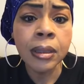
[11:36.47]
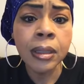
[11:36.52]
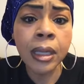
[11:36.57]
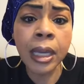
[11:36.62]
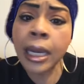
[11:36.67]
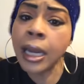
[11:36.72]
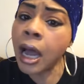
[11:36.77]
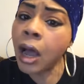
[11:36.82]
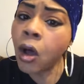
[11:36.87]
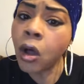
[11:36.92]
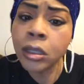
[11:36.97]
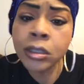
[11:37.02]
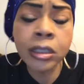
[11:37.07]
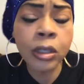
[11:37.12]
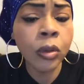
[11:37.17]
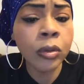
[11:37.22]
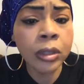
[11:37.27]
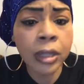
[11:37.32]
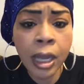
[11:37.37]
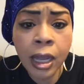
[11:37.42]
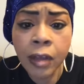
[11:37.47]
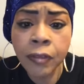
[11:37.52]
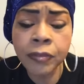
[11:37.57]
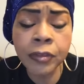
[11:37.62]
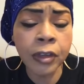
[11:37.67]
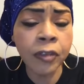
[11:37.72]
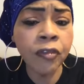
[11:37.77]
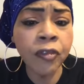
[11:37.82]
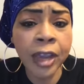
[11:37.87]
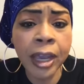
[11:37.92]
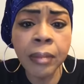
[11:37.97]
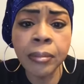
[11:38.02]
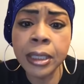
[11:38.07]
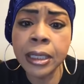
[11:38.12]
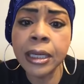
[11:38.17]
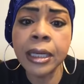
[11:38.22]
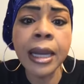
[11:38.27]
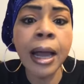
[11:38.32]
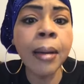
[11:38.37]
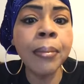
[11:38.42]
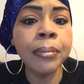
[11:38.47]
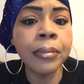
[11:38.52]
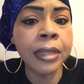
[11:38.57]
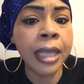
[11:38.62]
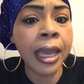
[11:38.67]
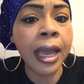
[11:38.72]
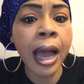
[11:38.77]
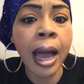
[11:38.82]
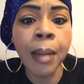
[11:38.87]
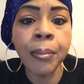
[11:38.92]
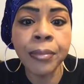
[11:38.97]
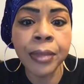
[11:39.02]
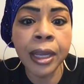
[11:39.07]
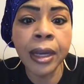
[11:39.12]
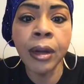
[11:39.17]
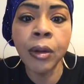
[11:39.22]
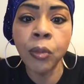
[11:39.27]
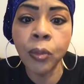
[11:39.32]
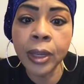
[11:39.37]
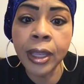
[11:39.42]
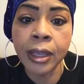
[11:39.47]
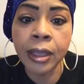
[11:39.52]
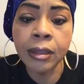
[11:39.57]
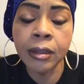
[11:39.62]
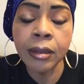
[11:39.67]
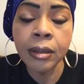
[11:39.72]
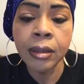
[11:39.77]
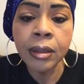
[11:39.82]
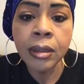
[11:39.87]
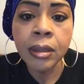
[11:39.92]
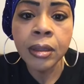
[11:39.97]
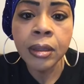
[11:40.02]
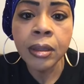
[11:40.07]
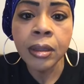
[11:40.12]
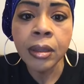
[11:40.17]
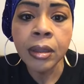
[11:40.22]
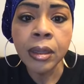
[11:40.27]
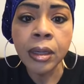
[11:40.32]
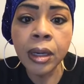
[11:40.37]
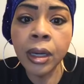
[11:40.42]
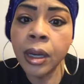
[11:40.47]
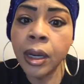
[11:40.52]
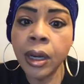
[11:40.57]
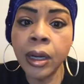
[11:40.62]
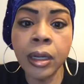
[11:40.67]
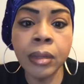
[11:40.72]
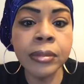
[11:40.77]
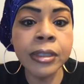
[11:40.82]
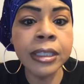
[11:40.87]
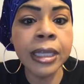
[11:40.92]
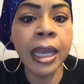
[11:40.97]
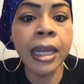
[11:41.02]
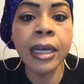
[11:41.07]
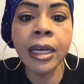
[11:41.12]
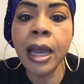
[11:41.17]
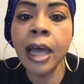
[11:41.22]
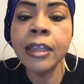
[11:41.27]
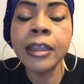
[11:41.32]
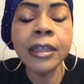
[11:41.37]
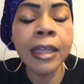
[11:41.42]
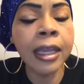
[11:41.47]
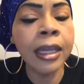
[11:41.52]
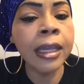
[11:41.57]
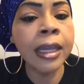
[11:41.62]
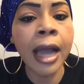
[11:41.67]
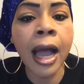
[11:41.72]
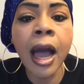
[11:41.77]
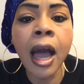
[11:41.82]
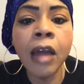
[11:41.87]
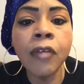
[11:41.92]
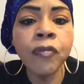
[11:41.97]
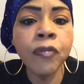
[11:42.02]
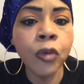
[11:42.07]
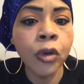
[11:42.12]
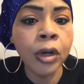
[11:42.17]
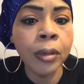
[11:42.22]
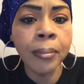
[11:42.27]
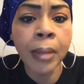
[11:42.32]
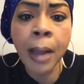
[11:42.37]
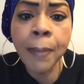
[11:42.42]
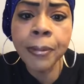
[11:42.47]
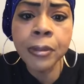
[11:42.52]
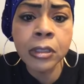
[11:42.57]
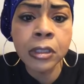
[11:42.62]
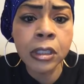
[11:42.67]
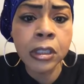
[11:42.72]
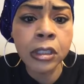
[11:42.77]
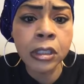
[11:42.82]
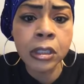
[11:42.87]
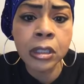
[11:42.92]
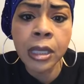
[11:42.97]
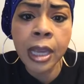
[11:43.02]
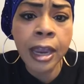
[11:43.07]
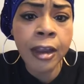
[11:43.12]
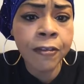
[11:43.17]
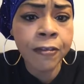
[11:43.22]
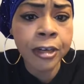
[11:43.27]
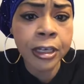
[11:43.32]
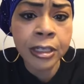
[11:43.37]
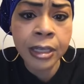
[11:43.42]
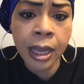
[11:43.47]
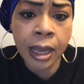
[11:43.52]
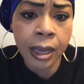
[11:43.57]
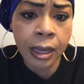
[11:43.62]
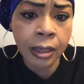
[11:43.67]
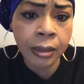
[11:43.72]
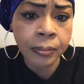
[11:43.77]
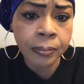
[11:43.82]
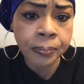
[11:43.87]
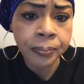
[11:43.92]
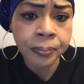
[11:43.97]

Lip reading: And I also love the family that I'm there with. You know what I'm saying? And I thank God for my position every day.